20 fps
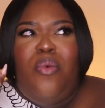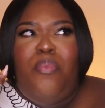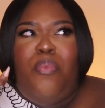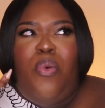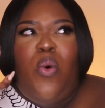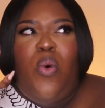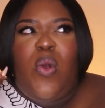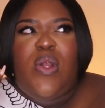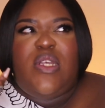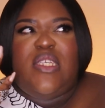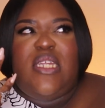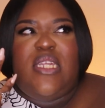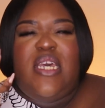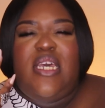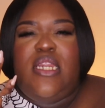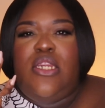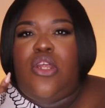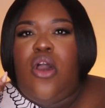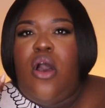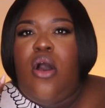
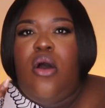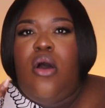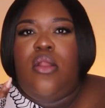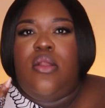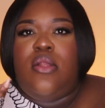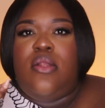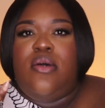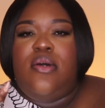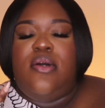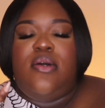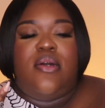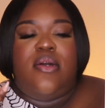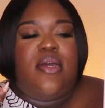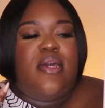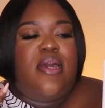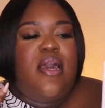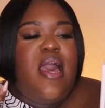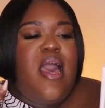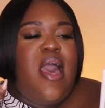porcelain doll look.